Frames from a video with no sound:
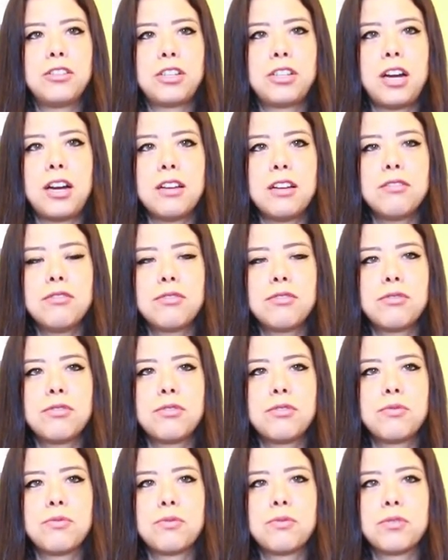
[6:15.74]
child
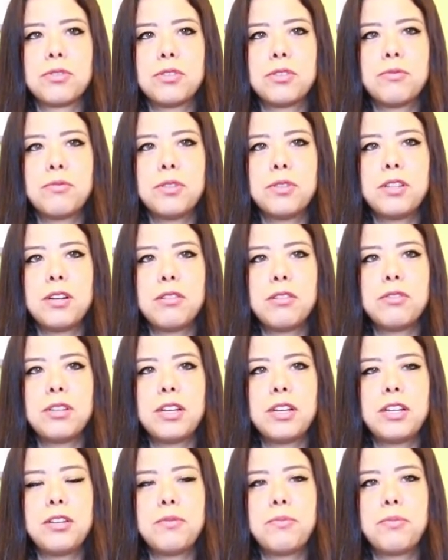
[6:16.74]
to this world
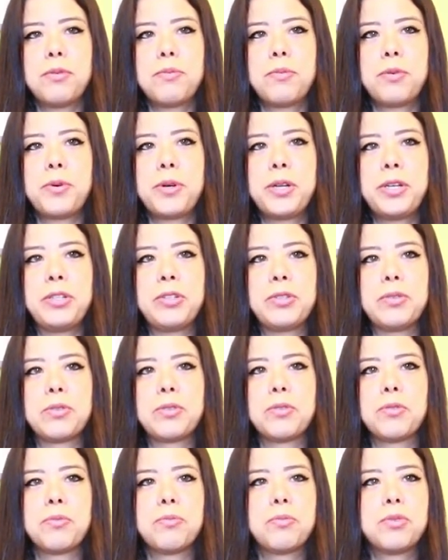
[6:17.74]
without any
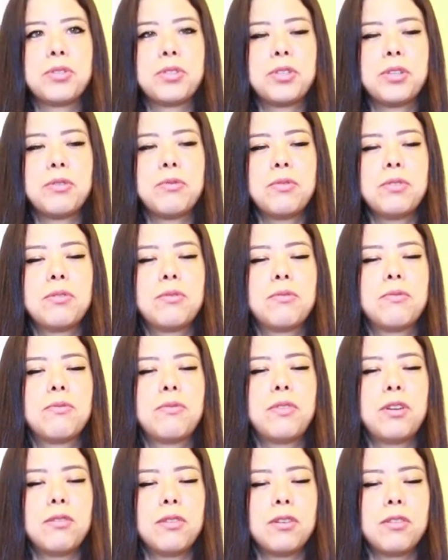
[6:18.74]
preparation. So in Brazil, it's
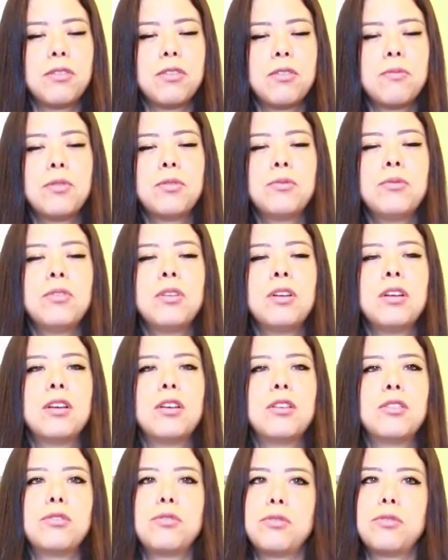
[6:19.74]
very common
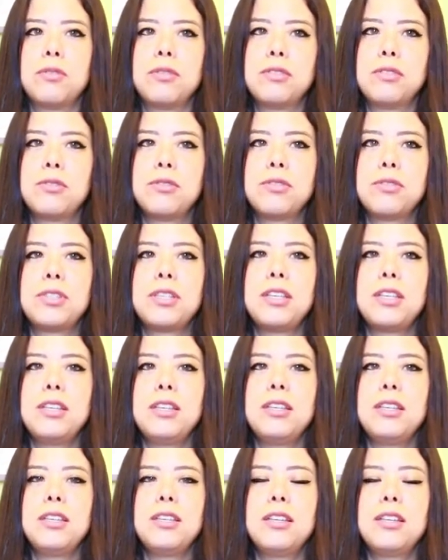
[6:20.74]
to
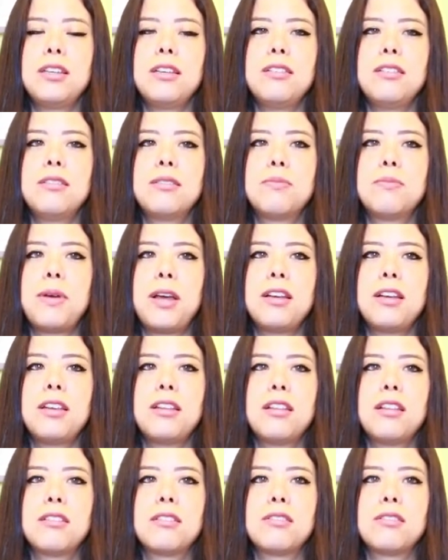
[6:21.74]
see kids
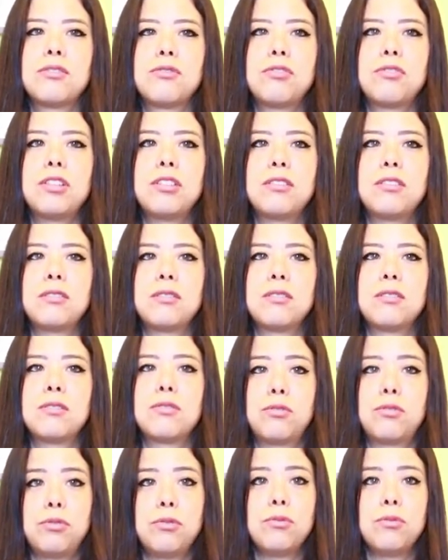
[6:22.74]
begging at the streets
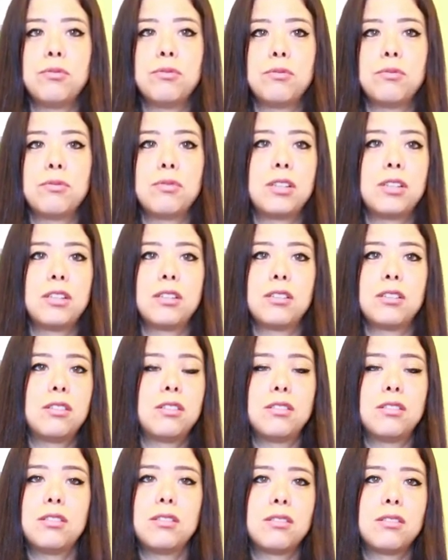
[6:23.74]
too. Like
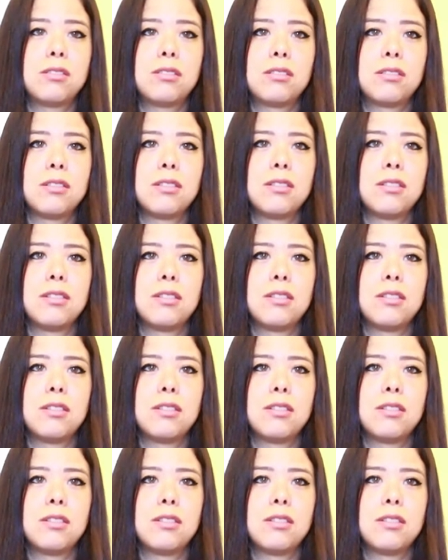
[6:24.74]
this is